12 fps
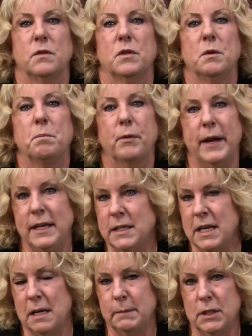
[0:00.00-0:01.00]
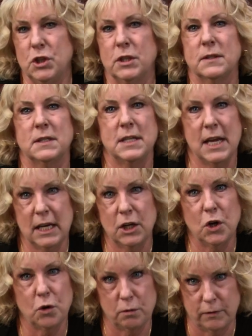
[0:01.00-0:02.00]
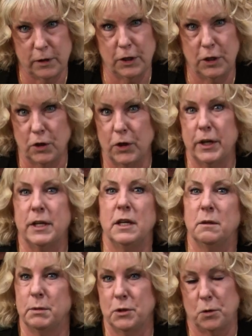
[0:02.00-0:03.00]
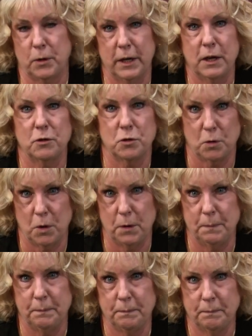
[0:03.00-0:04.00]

the brain damage has taken over your inhibitory control.